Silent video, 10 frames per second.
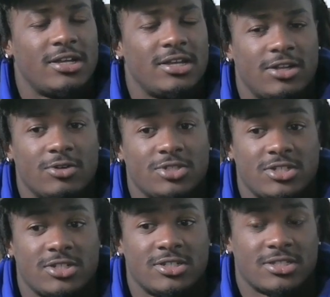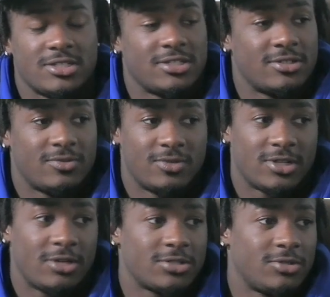Those years was
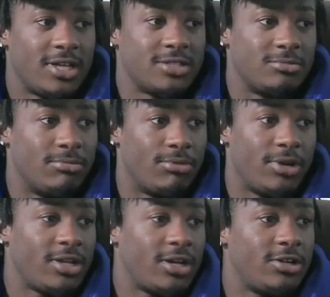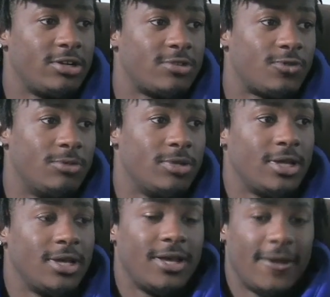also like some breakout years for
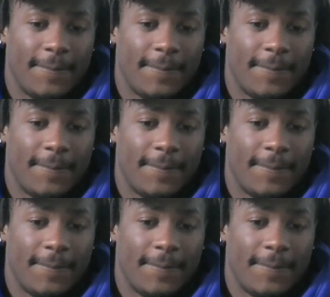me. Mm.